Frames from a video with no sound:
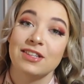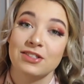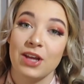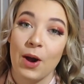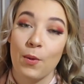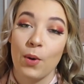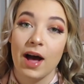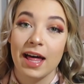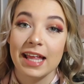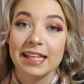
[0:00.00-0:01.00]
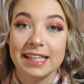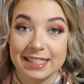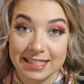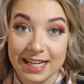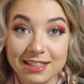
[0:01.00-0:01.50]
So
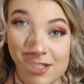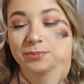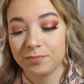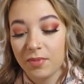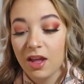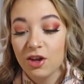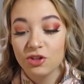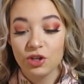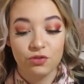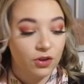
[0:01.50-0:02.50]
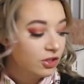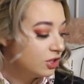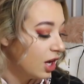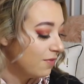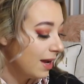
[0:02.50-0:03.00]
let's get started. So
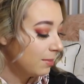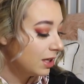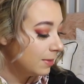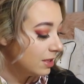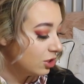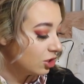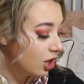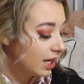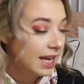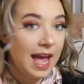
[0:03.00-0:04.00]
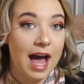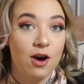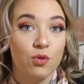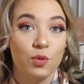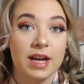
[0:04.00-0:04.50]
first off, I'm going to be starting
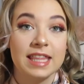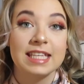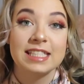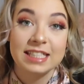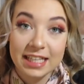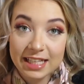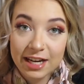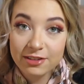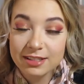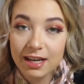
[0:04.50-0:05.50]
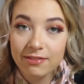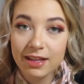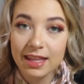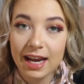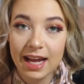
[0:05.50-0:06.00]
out with skincare stuff
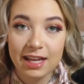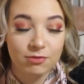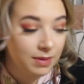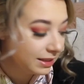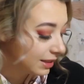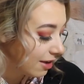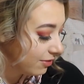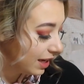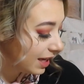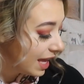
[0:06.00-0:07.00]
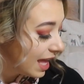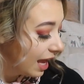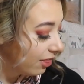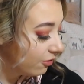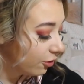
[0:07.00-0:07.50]
that I have been loving,
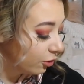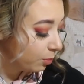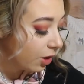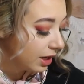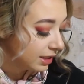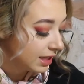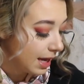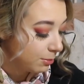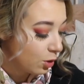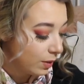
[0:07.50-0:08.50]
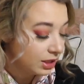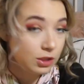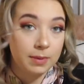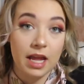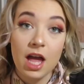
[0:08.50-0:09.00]
and the first product I'm going
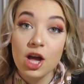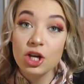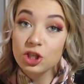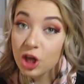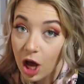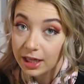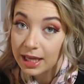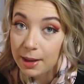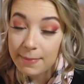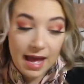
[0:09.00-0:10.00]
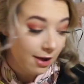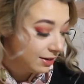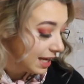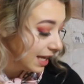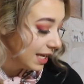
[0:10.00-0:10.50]
to be talking
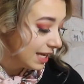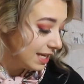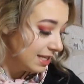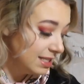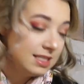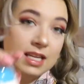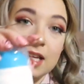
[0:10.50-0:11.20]
about is